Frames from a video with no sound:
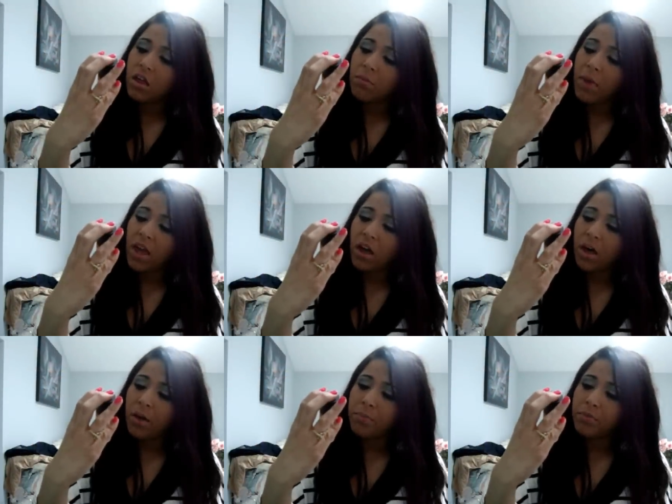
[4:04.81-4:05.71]

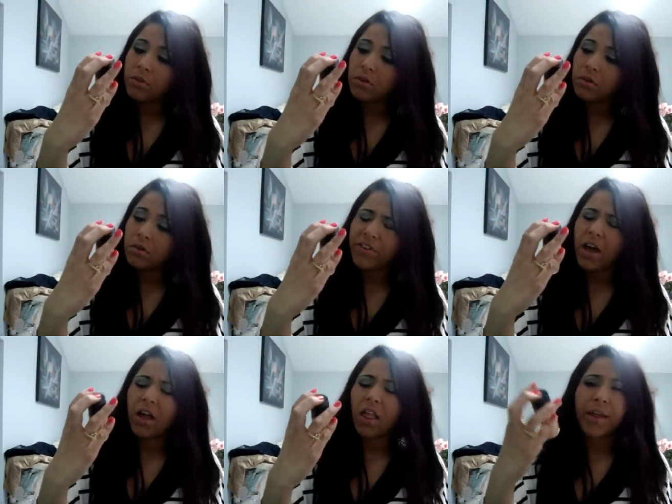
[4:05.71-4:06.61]
makeup
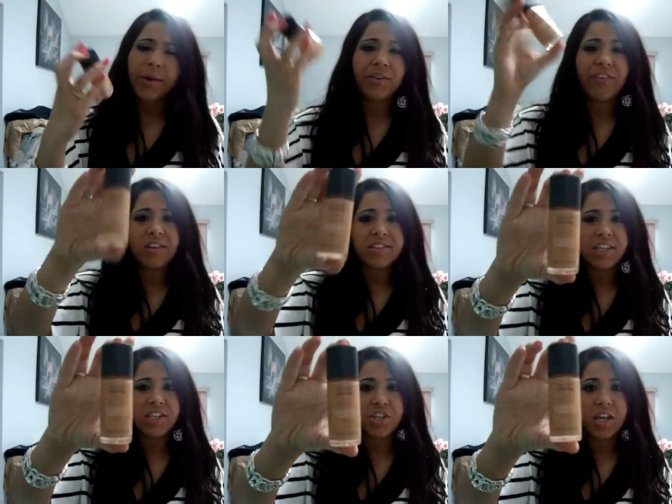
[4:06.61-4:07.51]
liquid foundation.